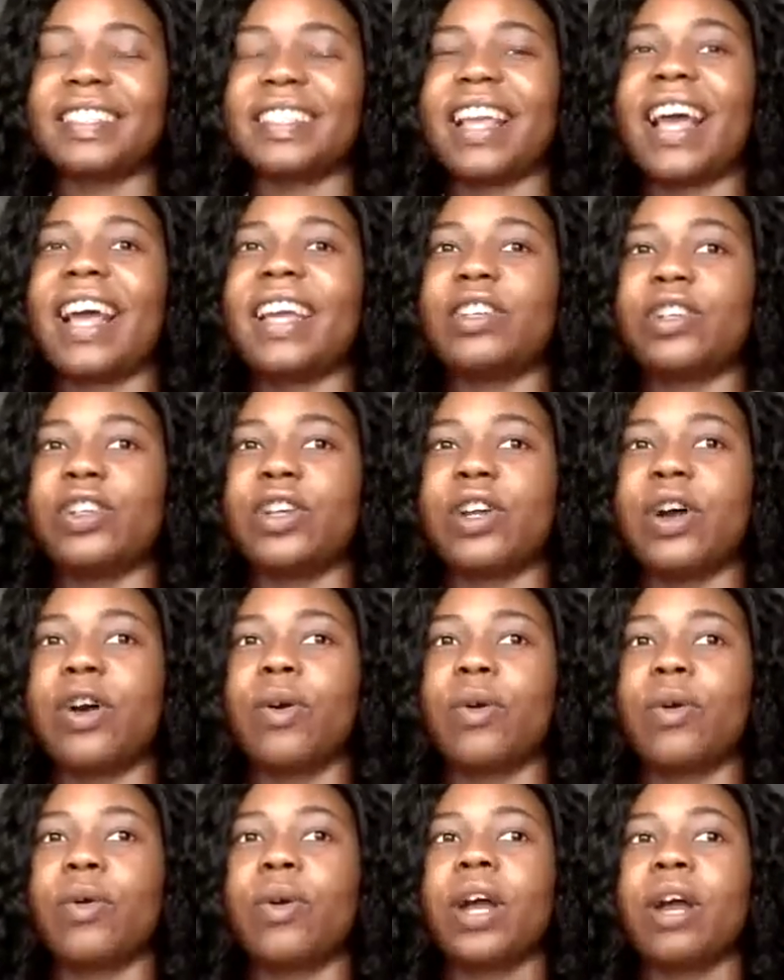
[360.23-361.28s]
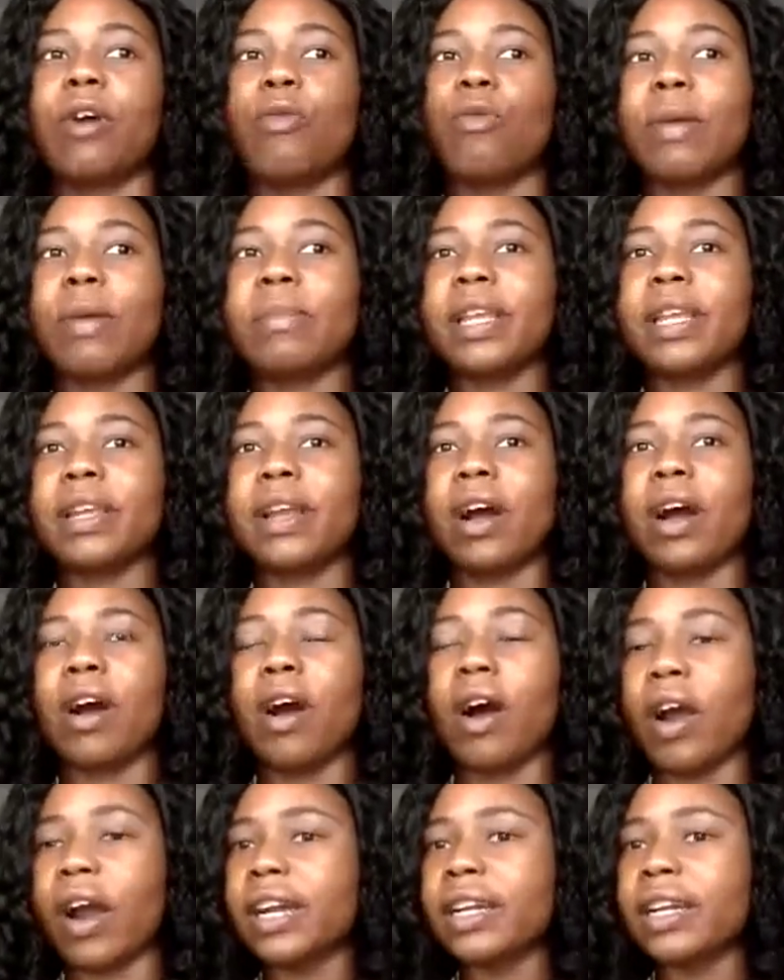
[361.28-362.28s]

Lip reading: that, women aren't